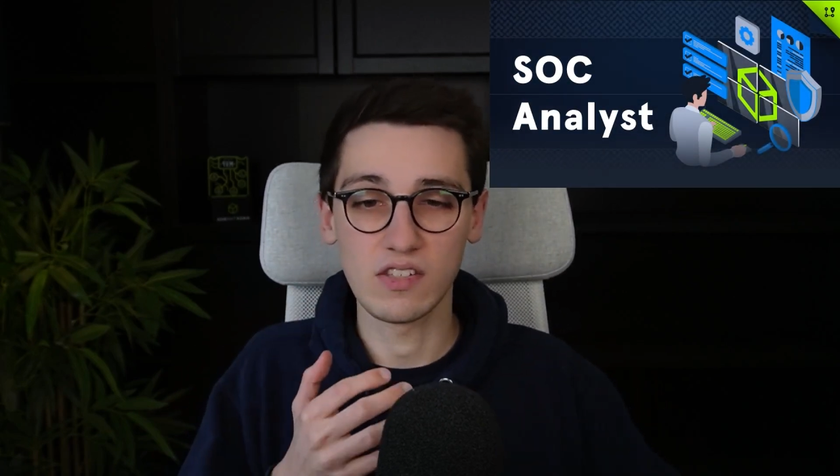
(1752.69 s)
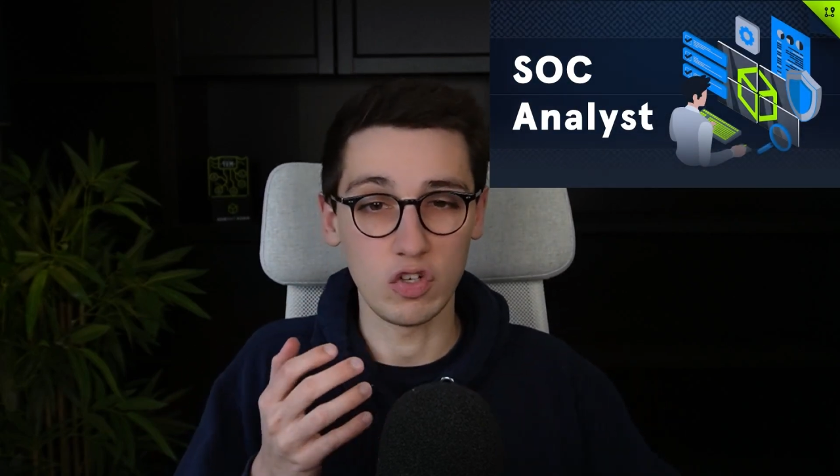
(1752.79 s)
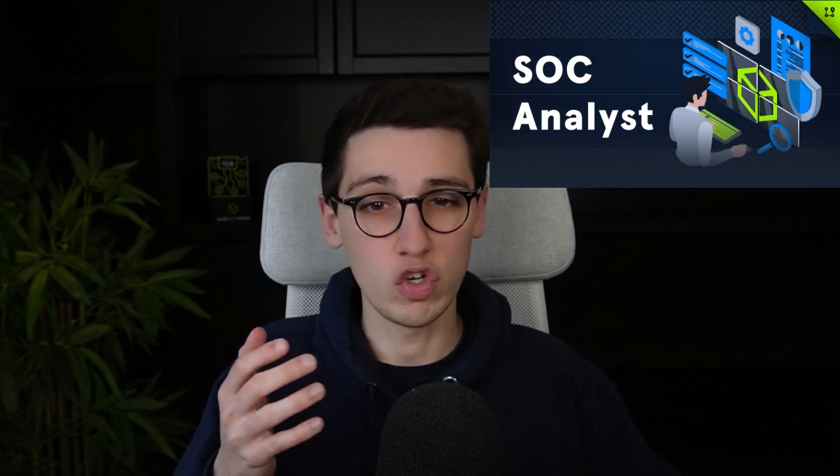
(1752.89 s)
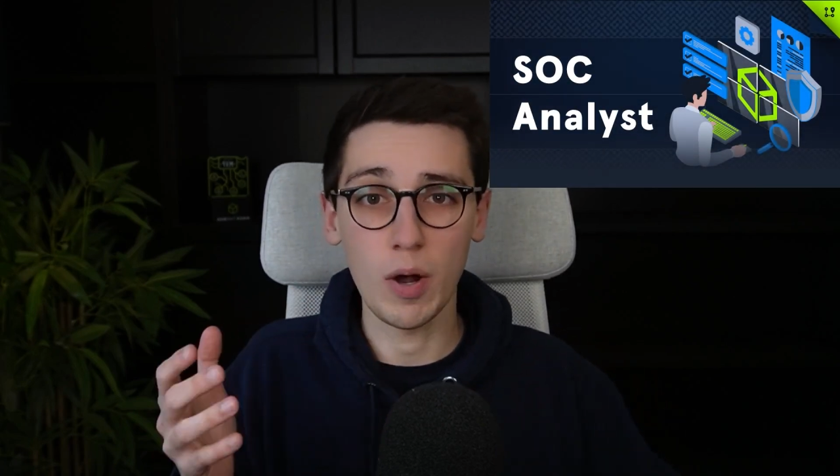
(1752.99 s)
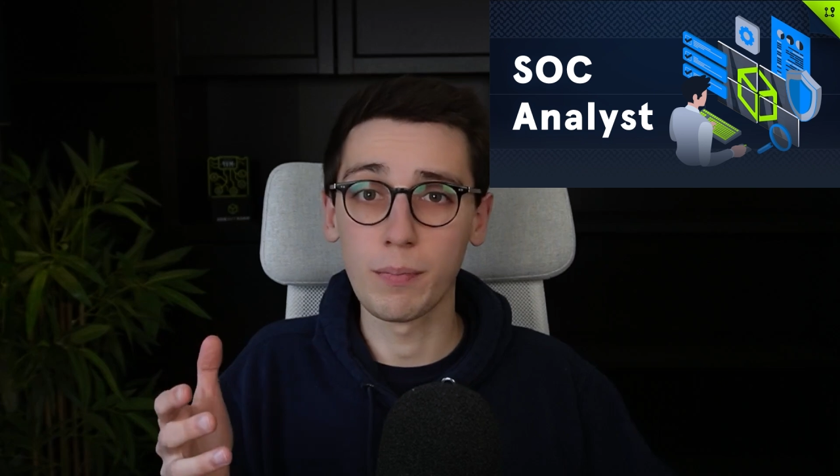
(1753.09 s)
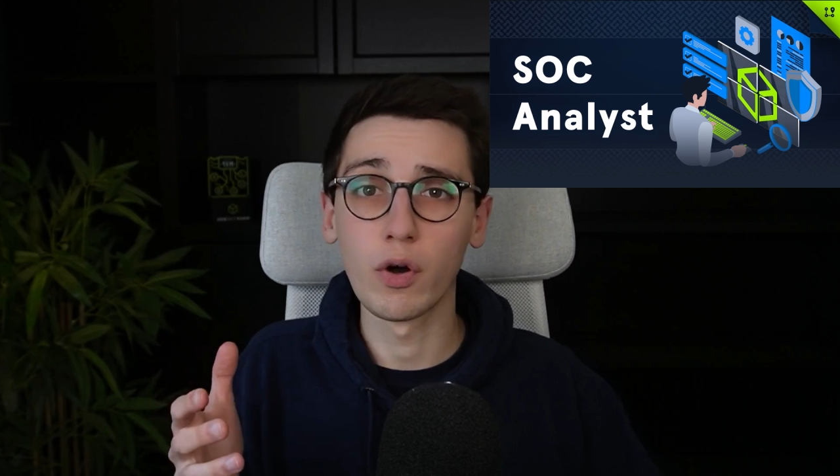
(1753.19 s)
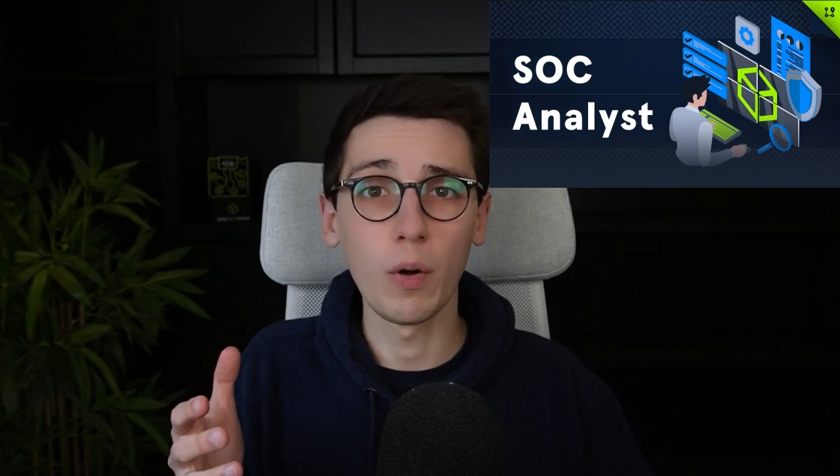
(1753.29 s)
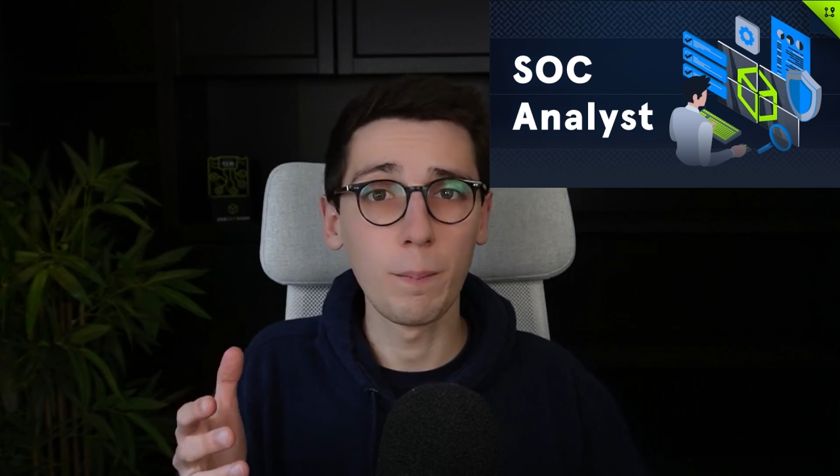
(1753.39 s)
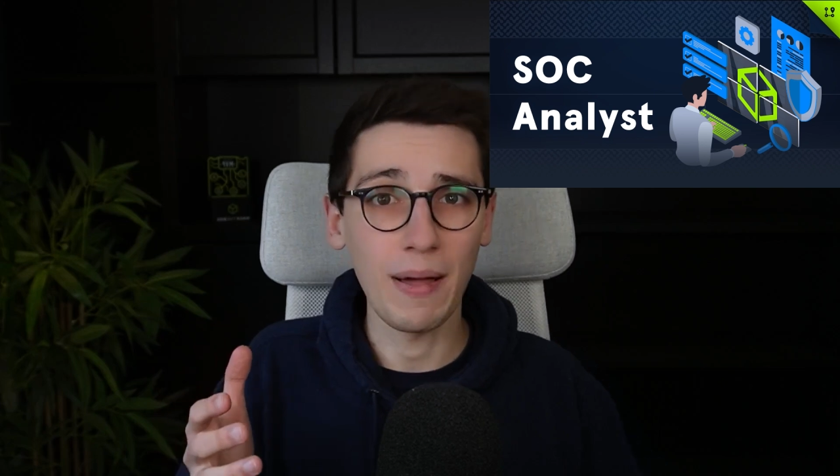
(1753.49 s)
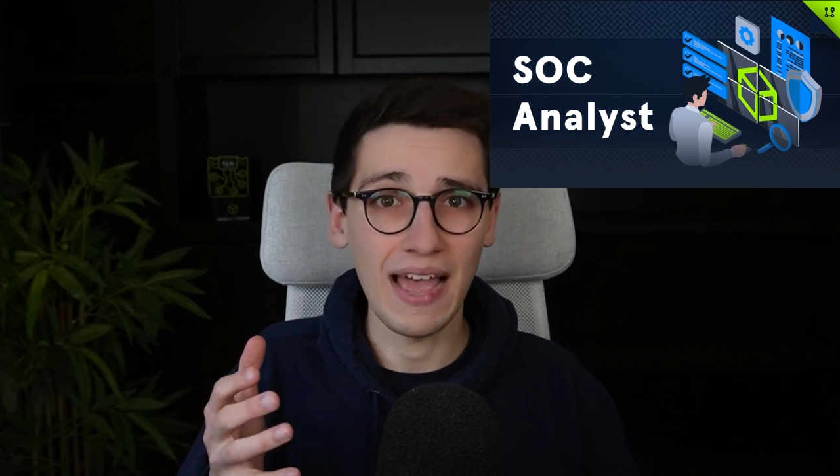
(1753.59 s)
job role
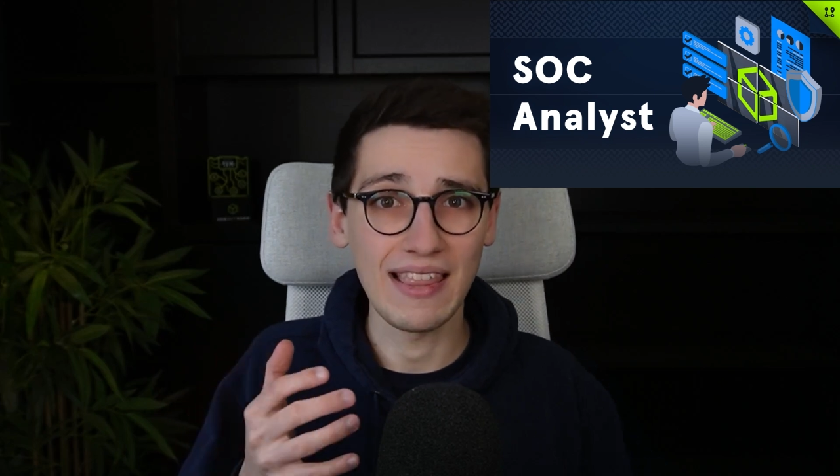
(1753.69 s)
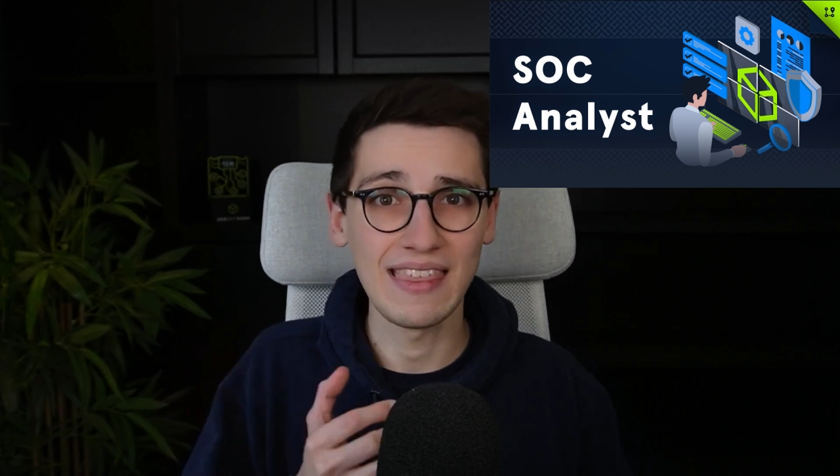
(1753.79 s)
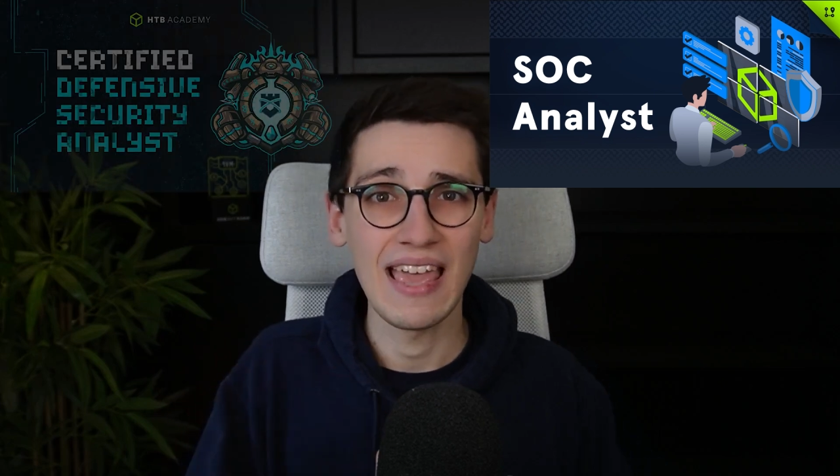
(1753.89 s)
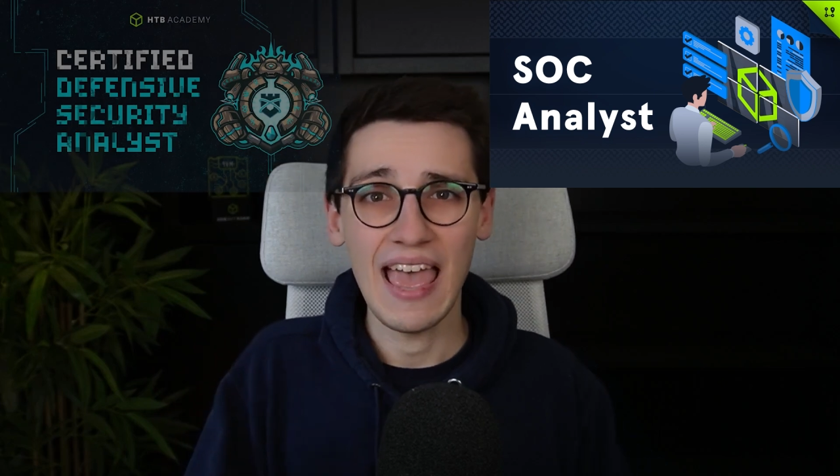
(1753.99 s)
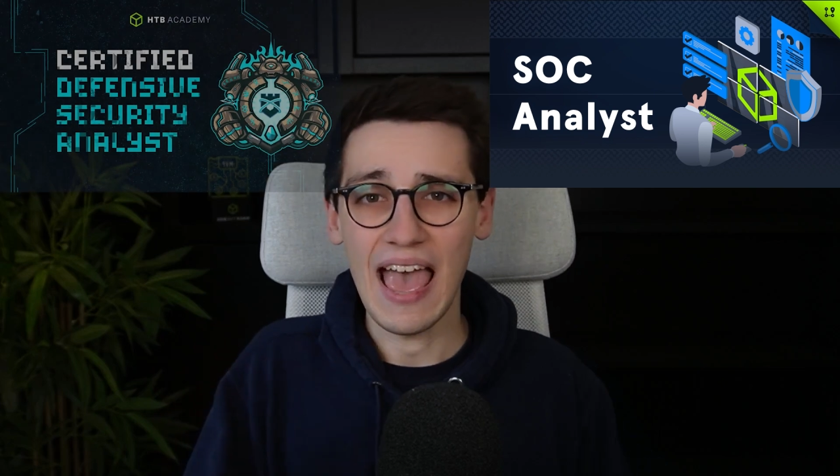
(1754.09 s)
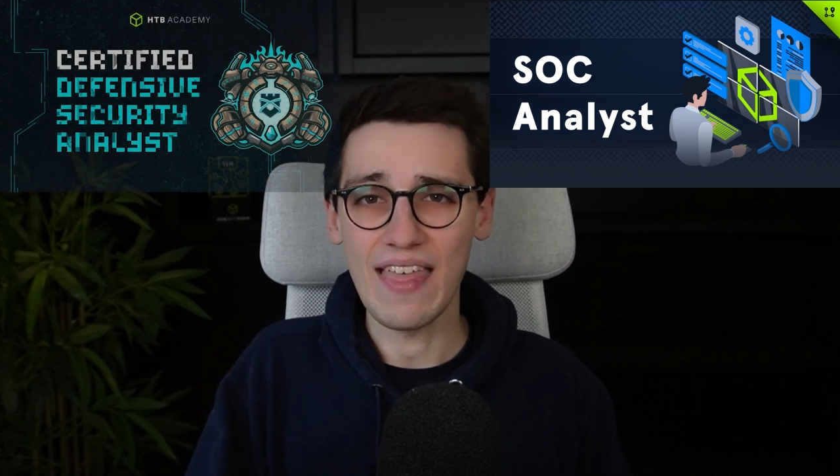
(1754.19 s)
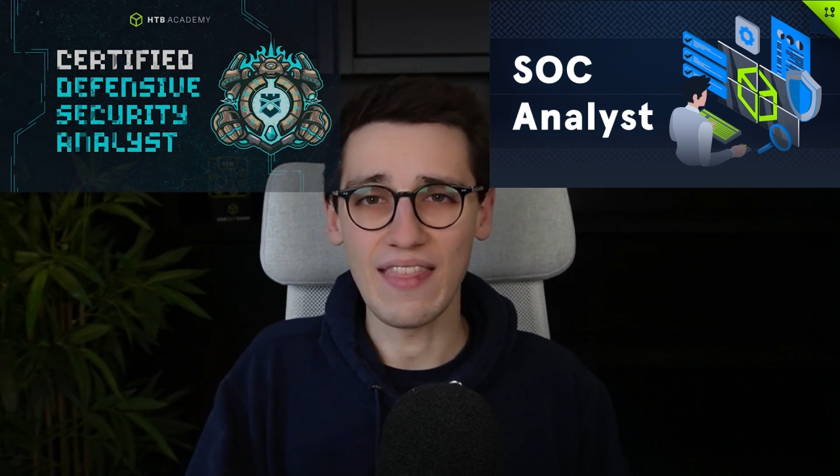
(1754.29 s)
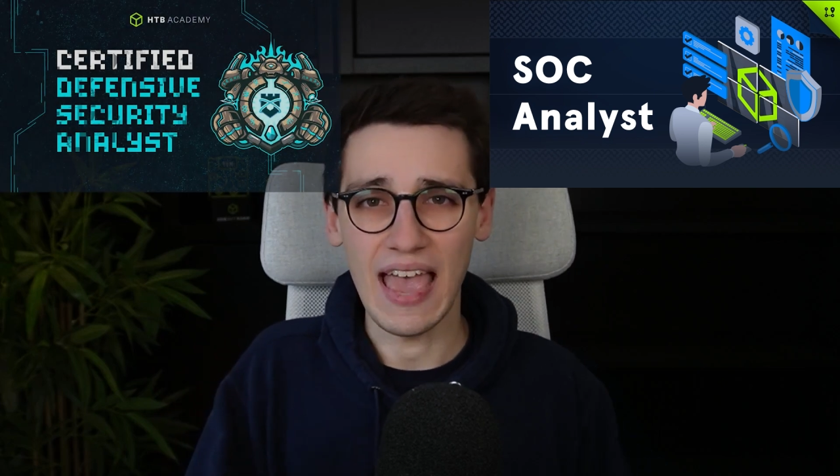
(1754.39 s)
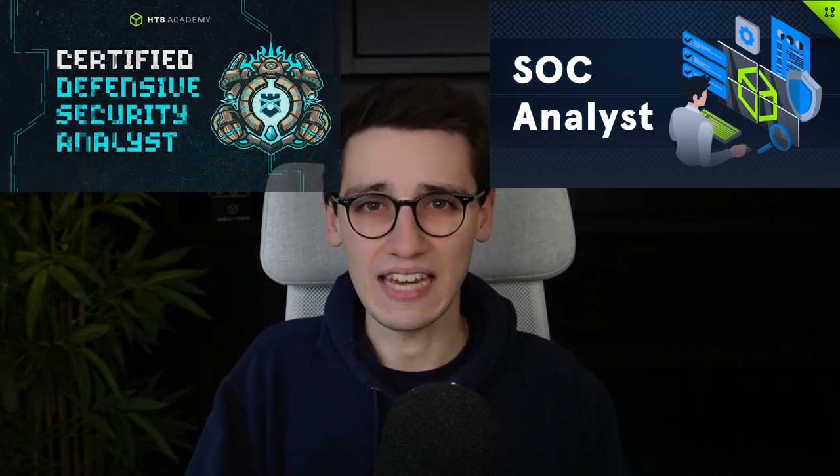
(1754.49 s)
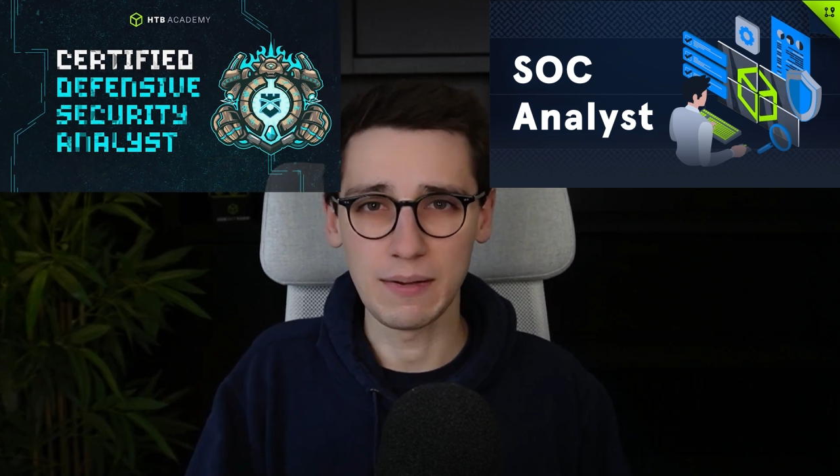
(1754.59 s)
path and the
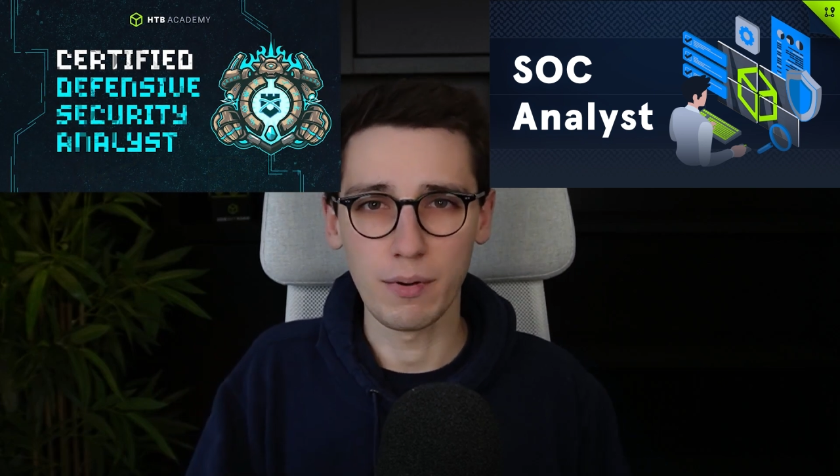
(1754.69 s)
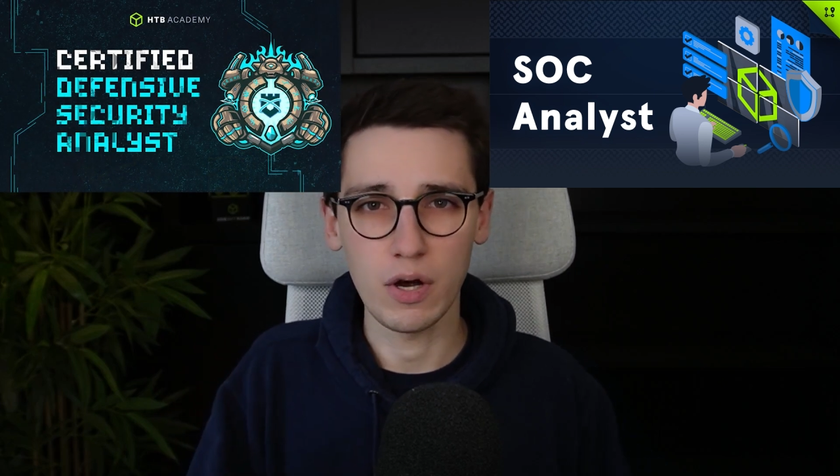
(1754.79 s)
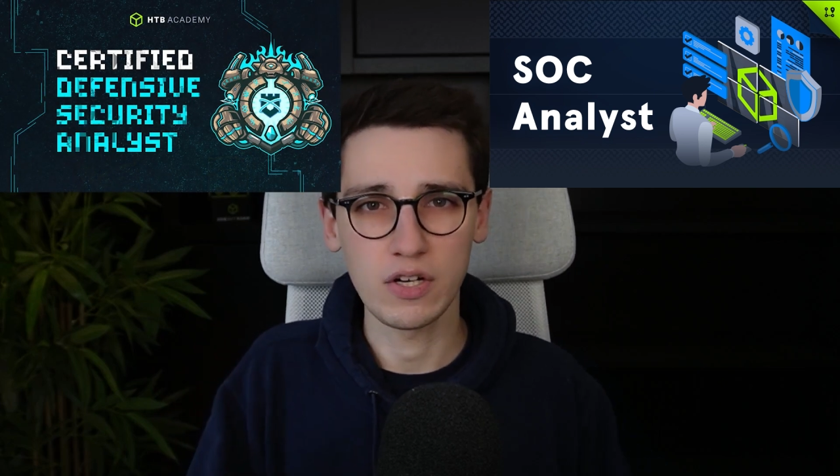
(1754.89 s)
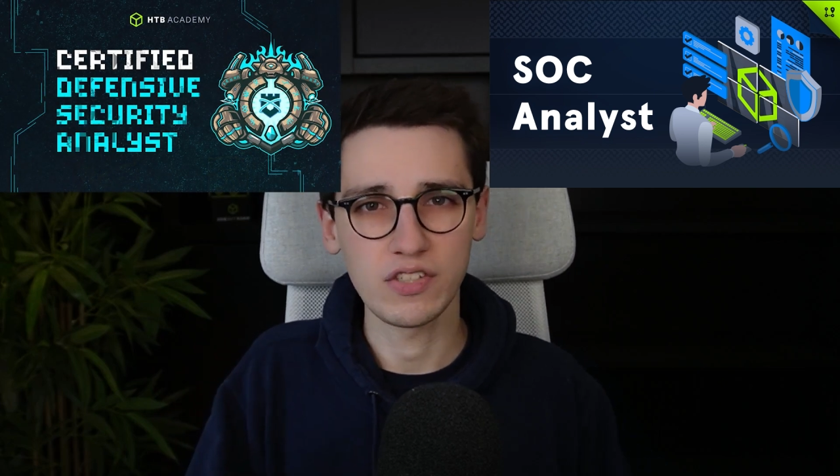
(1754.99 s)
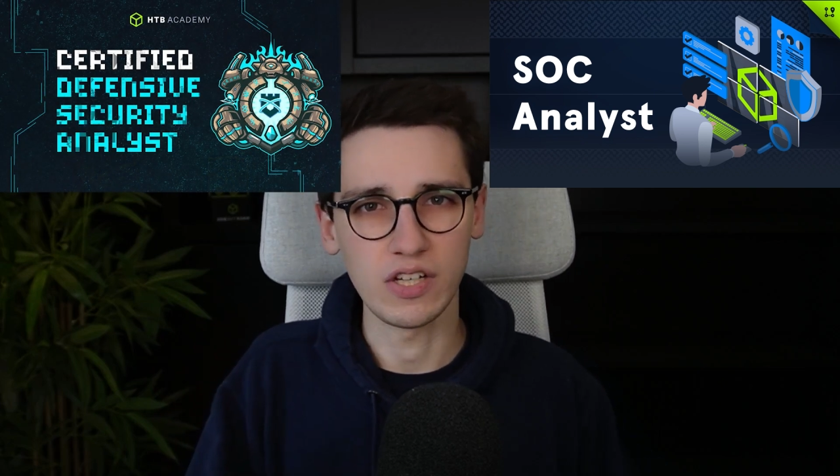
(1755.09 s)
Hack the Box